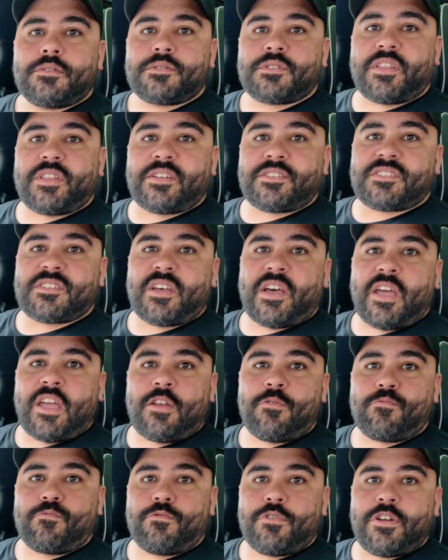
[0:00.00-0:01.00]
So that's
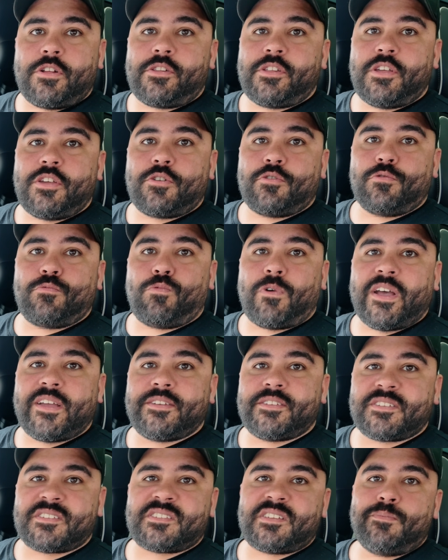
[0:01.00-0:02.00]
a really good way
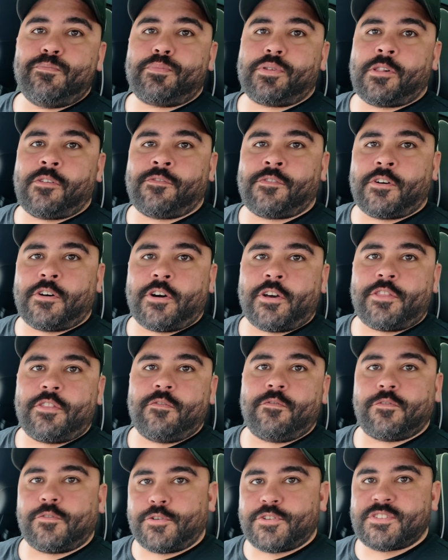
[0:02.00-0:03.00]
to simplify the
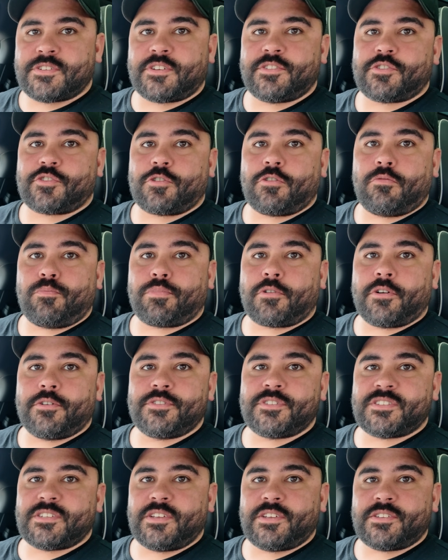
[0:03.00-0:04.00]
voice control
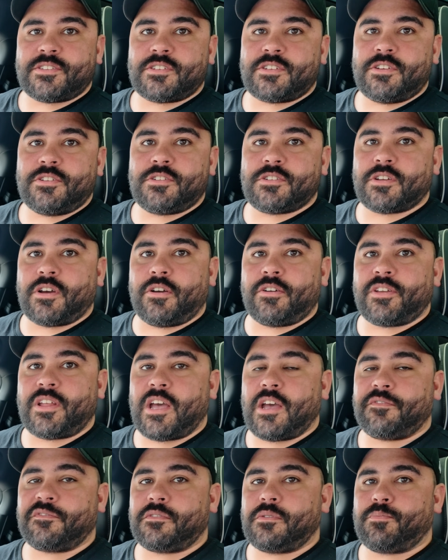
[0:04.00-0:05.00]
process. You don't
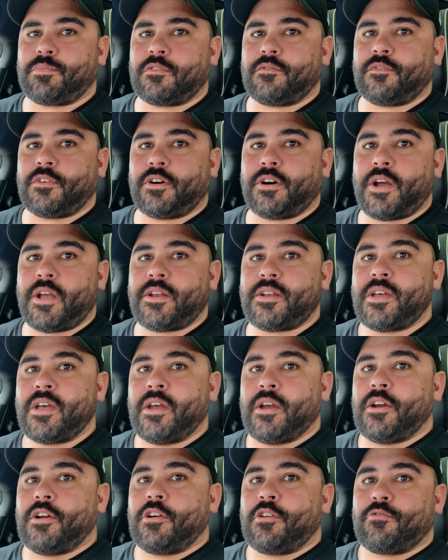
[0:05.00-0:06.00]
have to provide
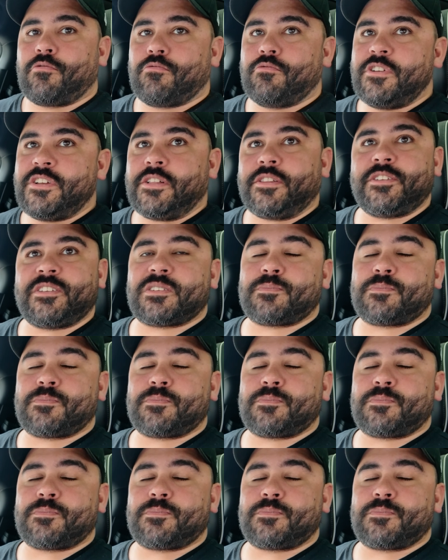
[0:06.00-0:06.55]
really